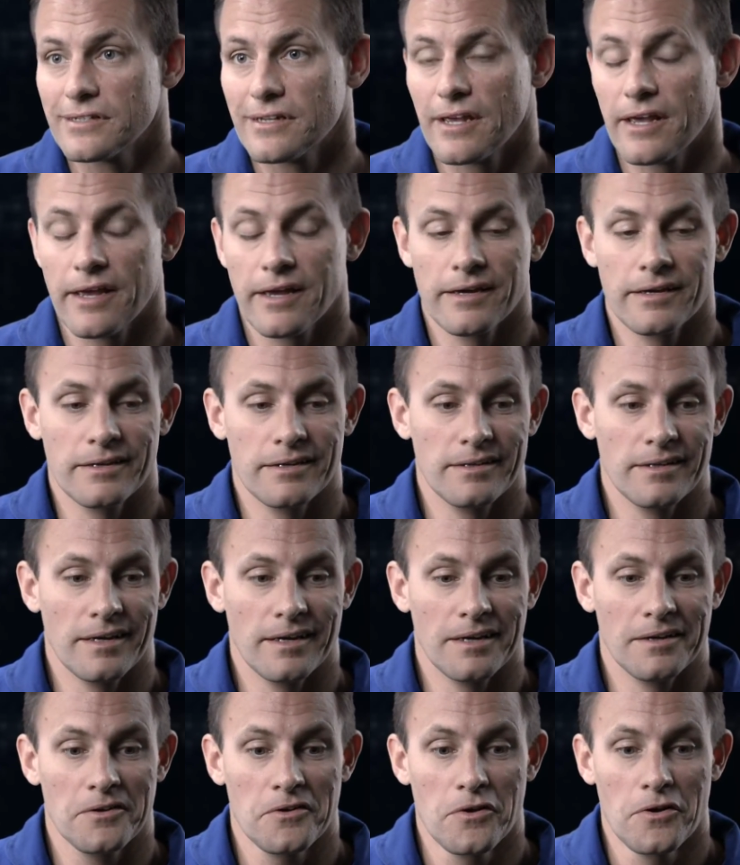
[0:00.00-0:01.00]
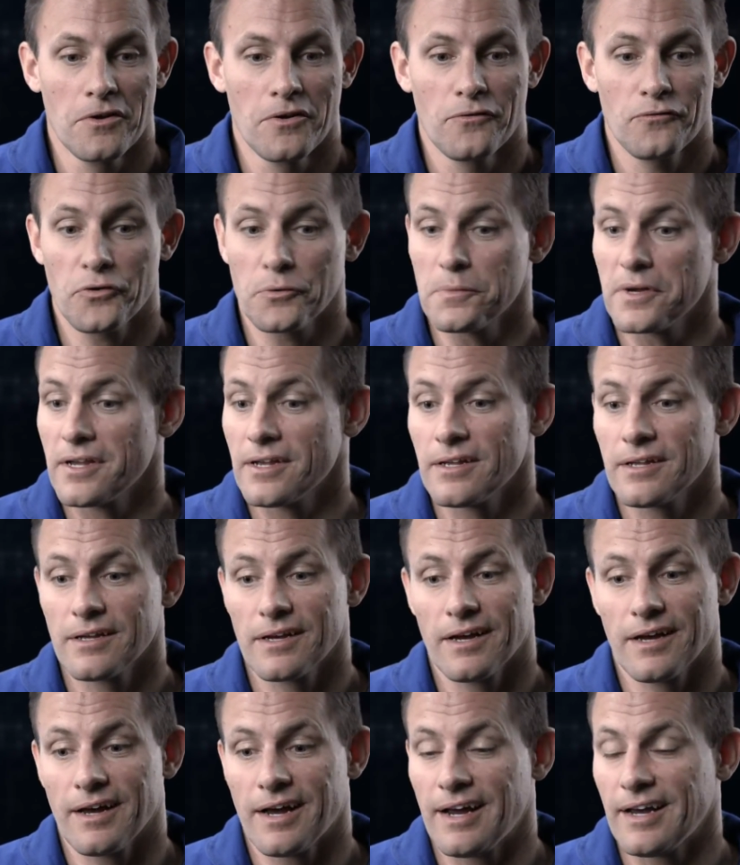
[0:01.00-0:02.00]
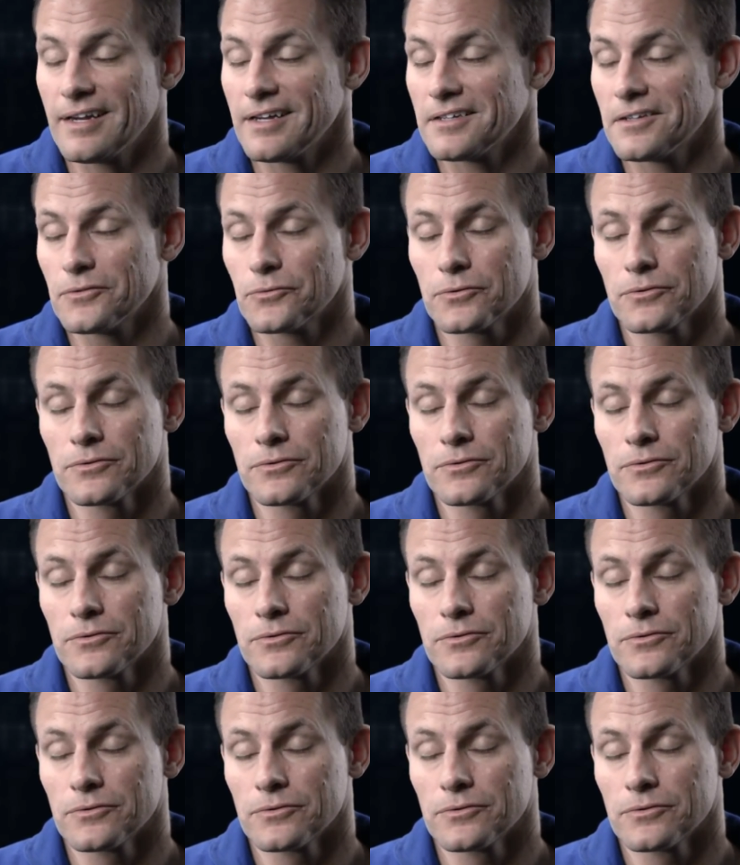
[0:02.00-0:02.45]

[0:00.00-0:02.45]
And uh, for me, I,